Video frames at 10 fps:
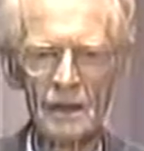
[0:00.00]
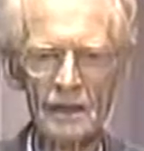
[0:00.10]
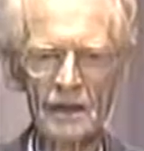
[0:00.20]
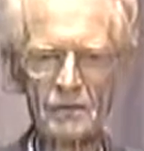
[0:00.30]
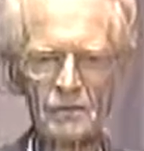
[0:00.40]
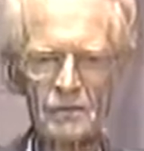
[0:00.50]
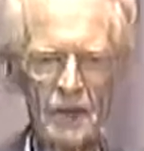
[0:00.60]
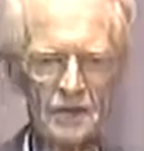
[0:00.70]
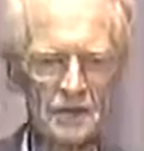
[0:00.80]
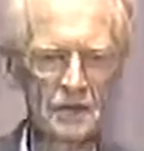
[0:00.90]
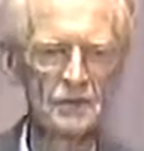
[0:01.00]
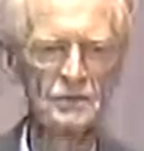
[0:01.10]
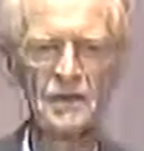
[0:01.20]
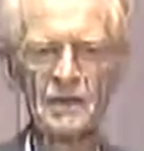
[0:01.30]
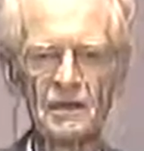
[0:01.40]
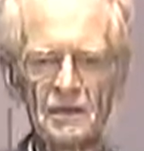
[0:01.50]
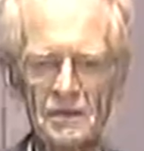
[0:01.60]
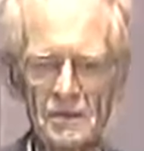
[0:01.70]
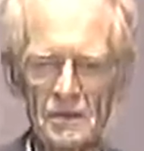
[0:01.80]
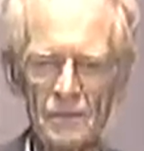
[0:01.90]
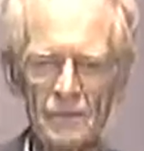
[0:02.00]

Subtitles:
They have felt their feelings